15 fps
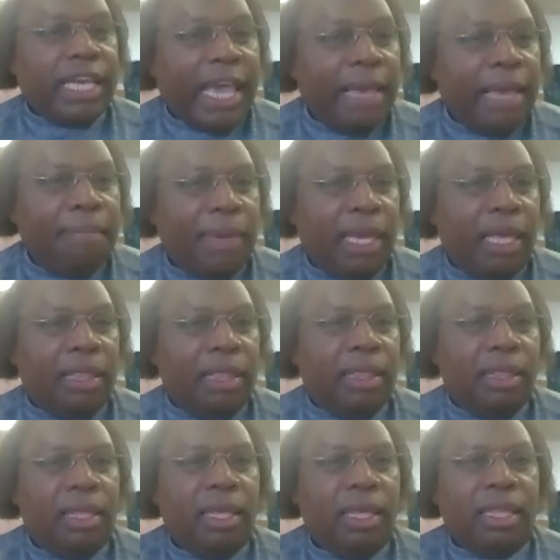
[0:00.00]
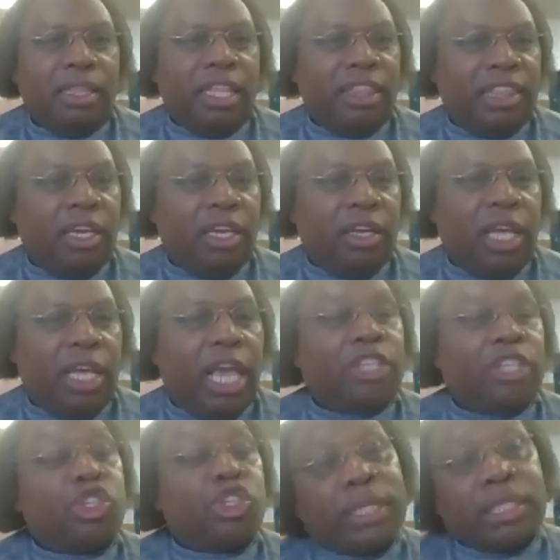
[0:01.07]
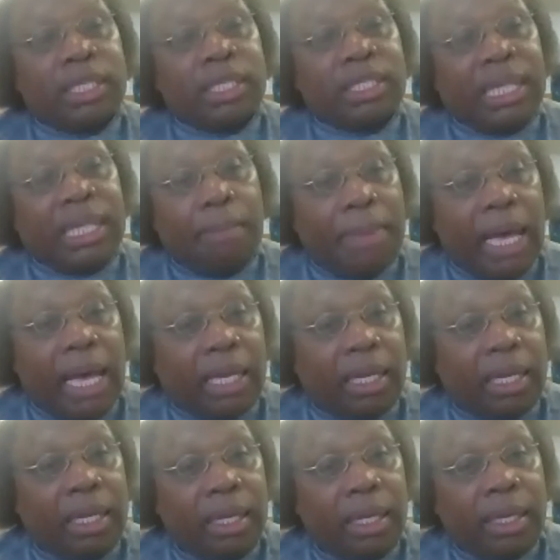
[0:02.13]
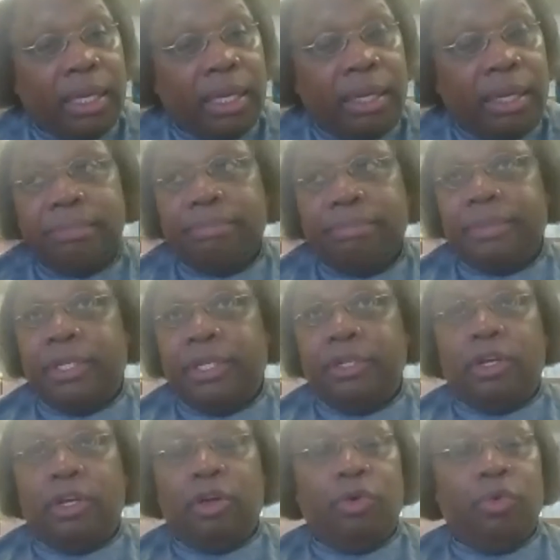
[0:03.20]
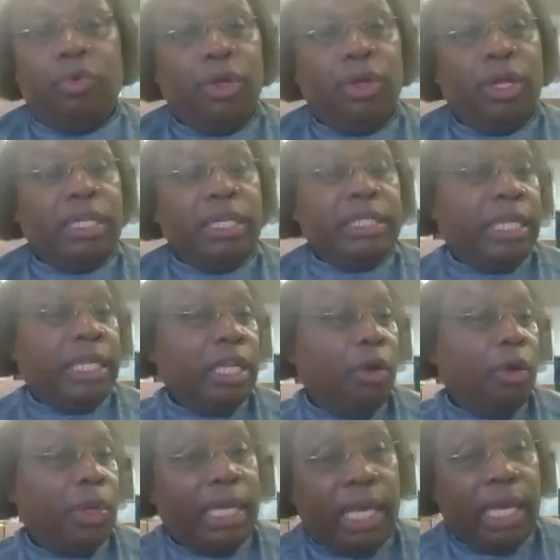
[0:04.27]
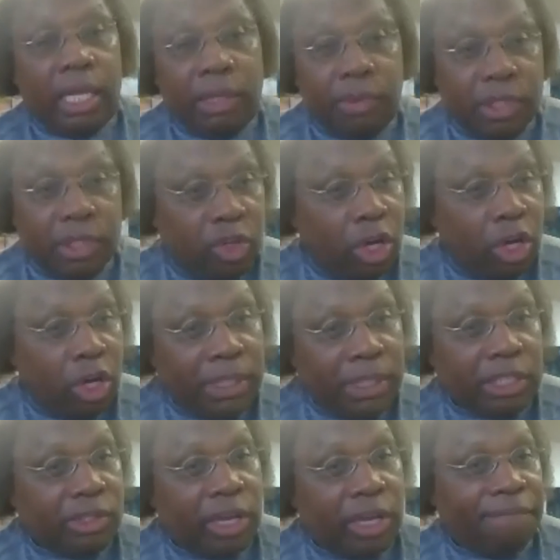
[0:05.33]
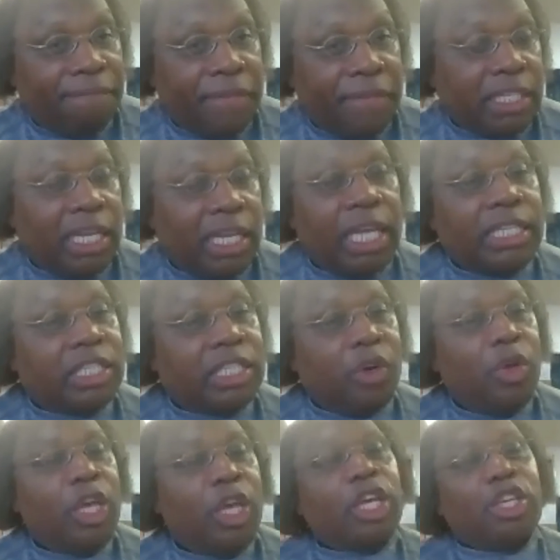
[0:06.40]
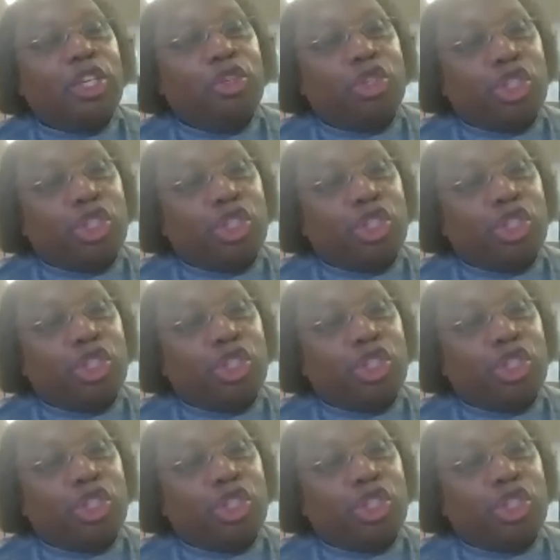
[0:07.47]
that came in the theater and trusted somebody, didn't know what the hell he was doing, but just trying to fish it. And so